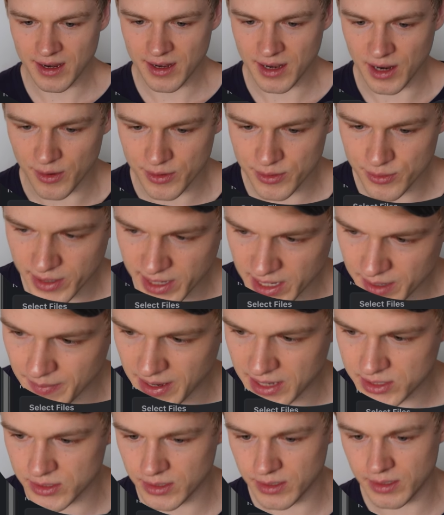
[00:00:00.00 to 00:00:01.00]
Now you can
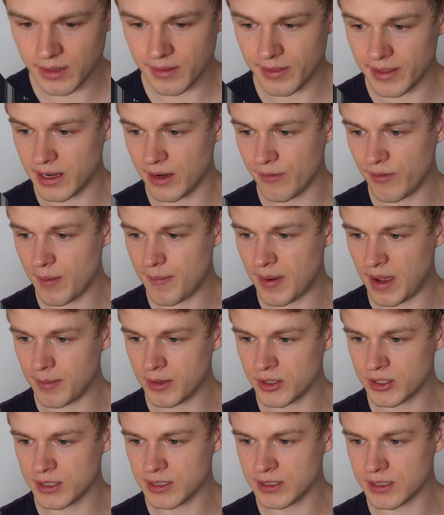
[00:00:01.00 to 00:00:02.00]
imagine that if I
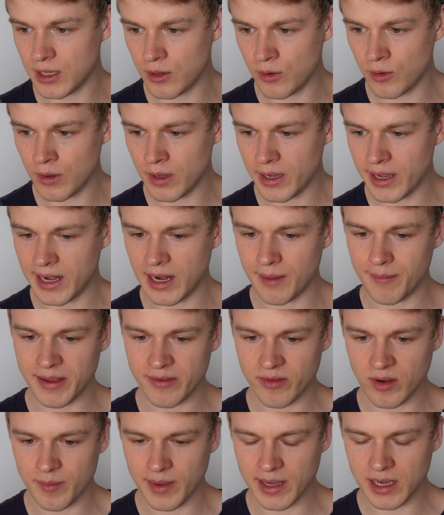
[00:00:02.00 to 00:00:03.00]
publish this now and I
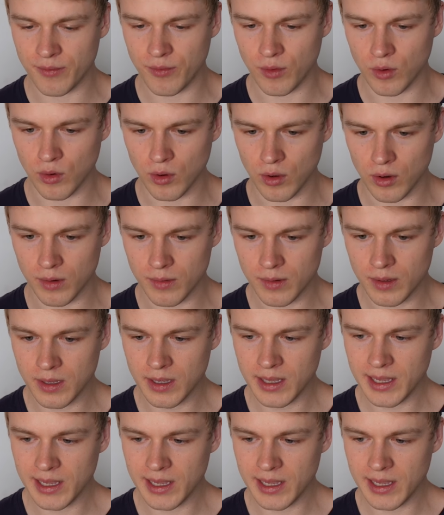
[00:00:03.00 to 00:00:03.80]
basically make a phone call,